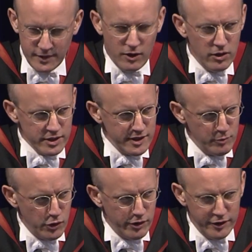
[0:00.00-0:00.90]

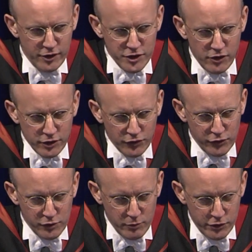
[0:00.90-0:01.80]
Oxymoron, not
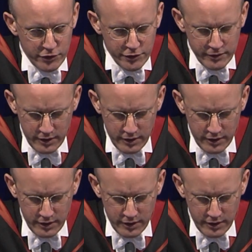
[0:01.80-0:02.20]
Oxford moron.